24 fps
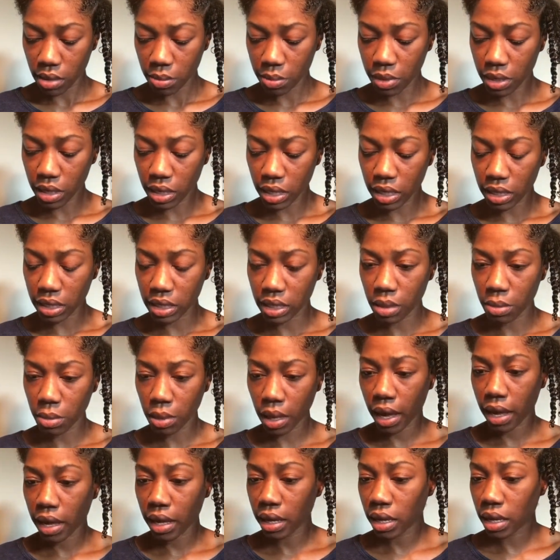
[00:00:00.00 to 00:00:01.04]
but it does seem
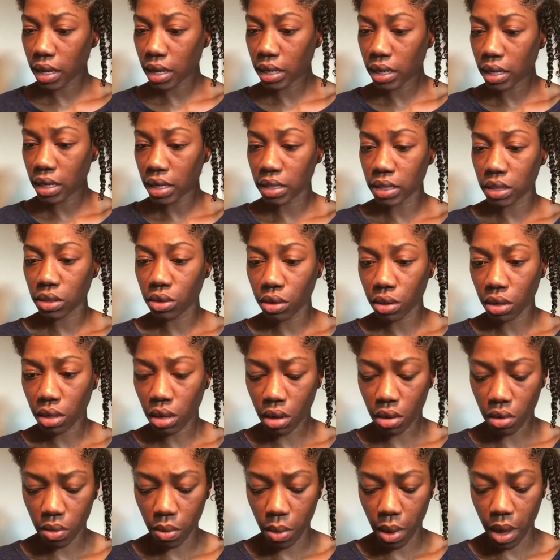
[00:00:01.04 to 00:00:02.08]
like it does go a
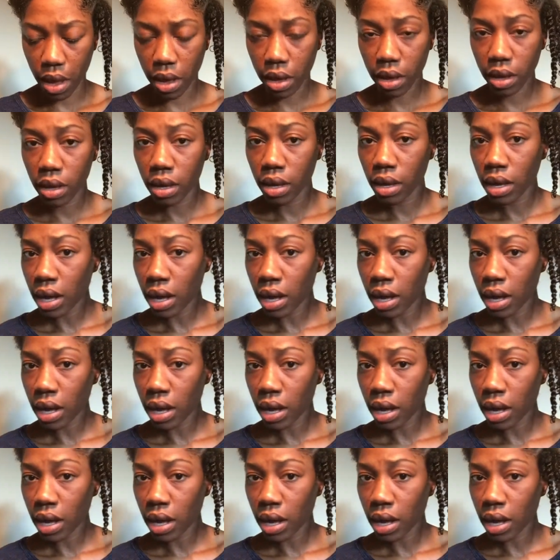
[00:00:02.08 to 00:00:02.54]
long way.